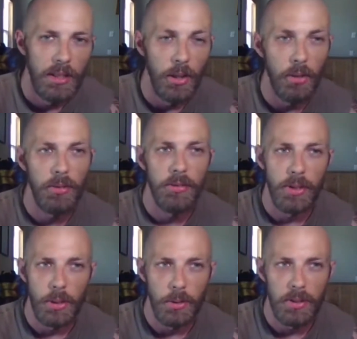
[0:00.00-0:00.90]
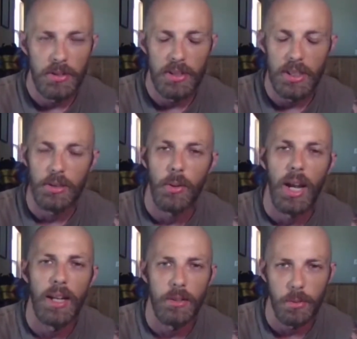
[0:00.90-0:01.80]
The overview is that it
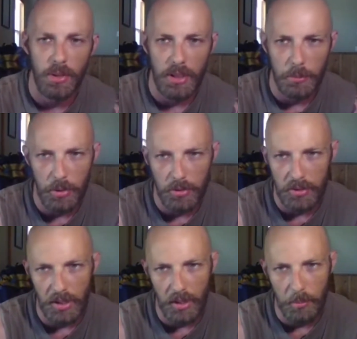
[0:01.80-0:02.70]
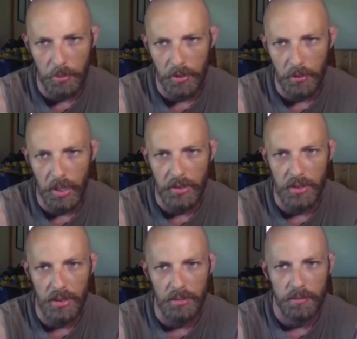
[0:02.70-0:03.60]
gradually moves in an upward
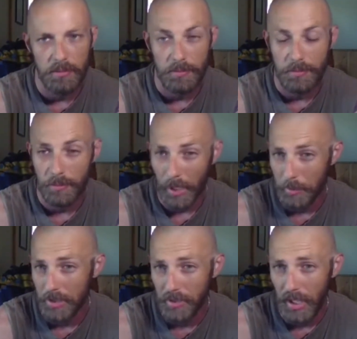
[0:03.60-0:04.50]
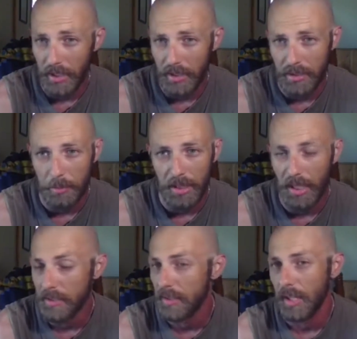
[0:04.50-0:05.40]
direction. Right, Mr. Atkins? I mean,
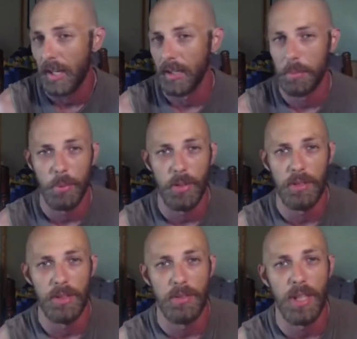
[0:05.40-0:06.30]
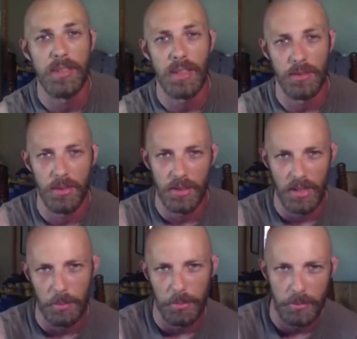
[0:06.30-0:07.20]
that's kind of the point of investing, for
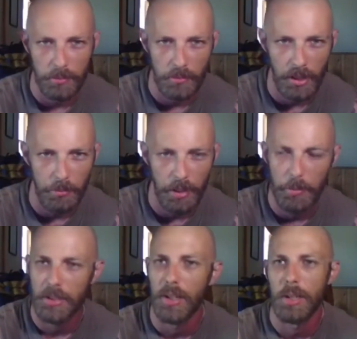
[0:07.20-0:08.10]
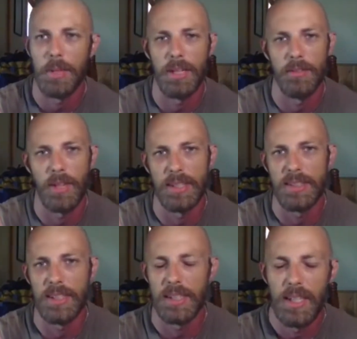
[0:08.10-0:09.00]
example, right? But I'm not talking about
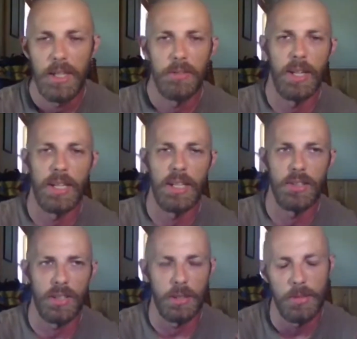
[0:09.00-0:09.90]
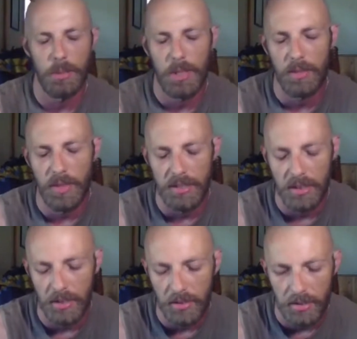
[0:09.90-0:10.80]
investing financially. I'm talking about
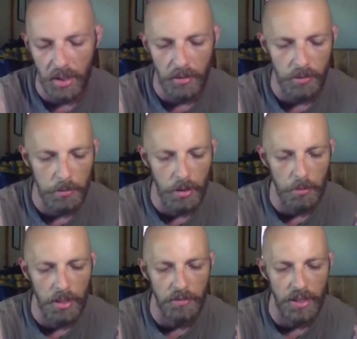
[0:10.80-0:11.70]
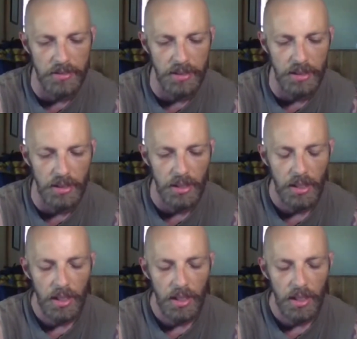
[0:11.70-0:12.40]
investing in yourself. I'm talking about investing